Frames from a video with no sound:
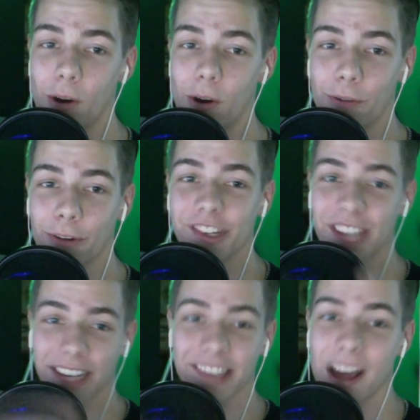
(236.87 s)
over
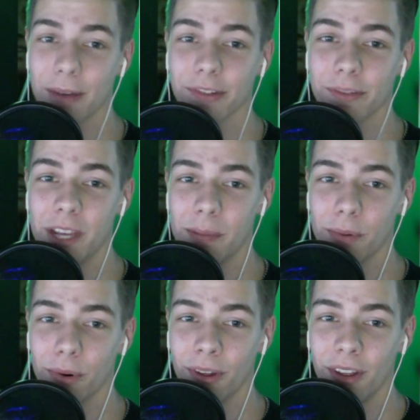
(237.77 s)
6,000
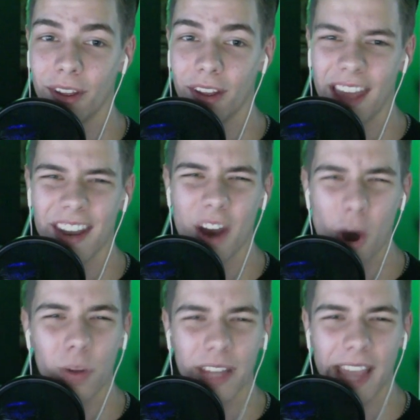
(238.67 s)
people, and
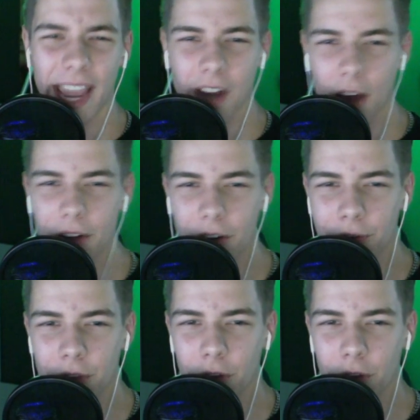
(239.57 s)
only 800 of those